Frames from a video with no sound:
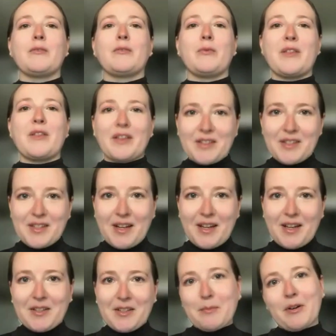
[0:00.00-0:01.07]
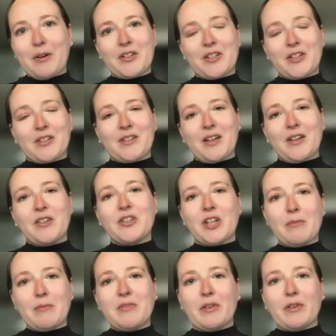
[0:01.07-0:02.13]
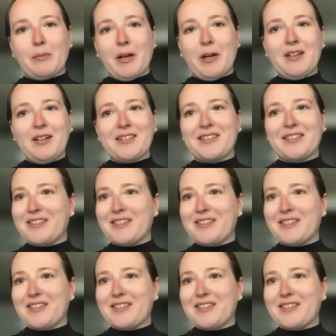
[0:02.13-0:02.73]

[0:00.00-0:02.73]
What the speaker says: With us today is production designer James Philpott.